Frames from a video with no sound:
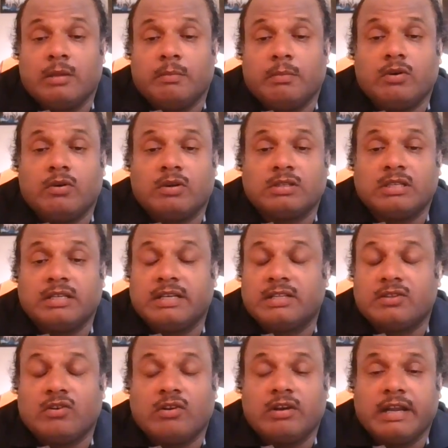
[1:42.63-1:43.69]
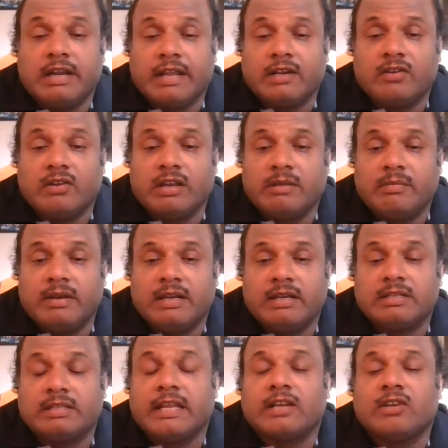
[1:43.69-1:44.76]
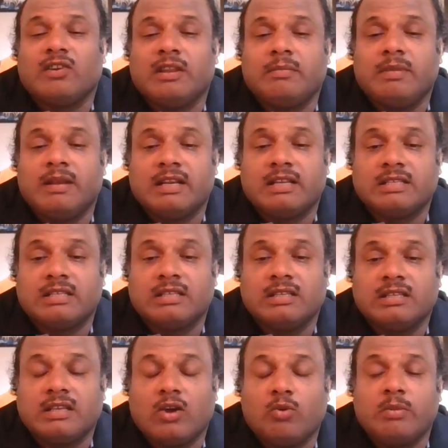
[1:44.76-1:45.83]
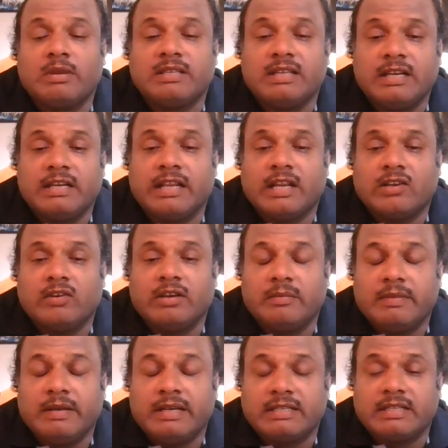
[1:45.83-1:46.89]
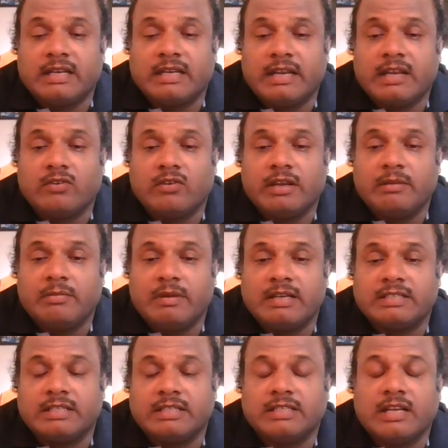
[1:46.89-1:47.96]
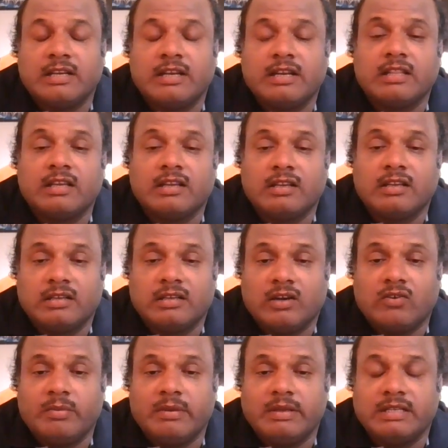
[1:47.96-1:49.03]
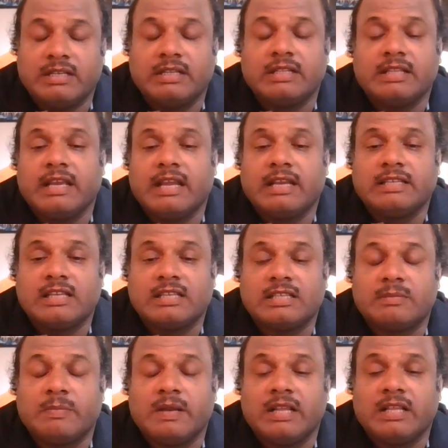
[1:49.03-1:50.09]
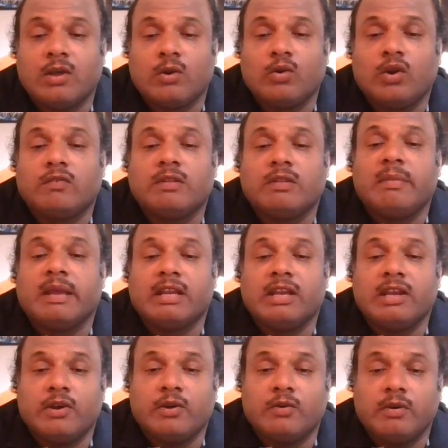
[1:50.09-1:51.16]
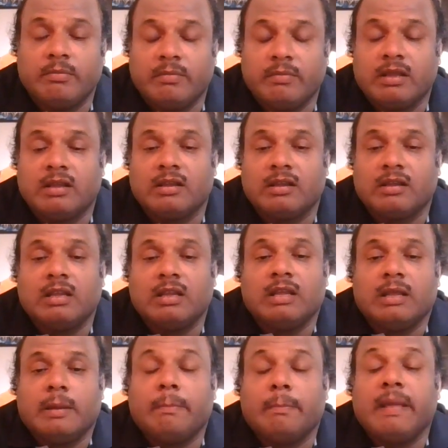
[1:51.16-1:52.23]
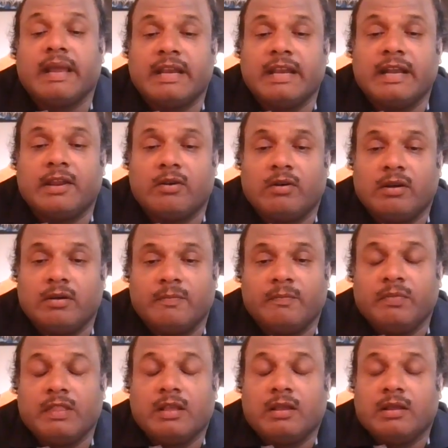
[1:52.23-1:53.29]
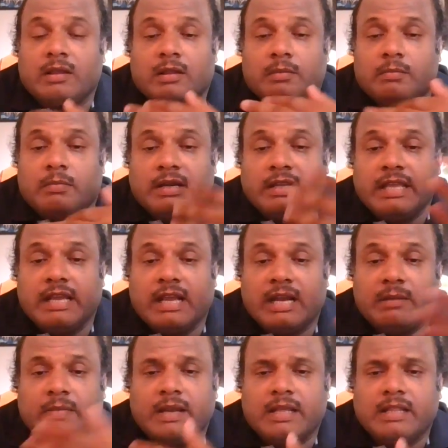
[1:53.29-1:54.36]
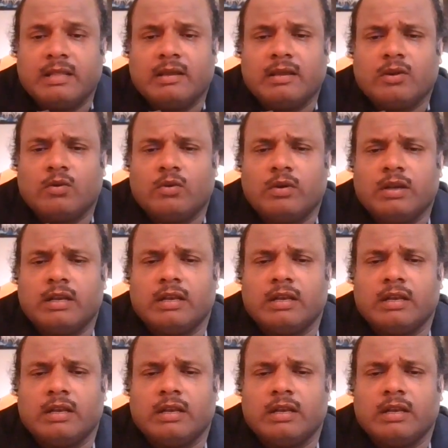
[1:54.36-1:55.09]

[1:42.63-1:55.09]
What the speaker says: Because it's not a tectonic plates. Tectonic plates, how basically tectonic plates is under the ground. Basically they can just play the role of the magnitude magnet role, but they can't play the role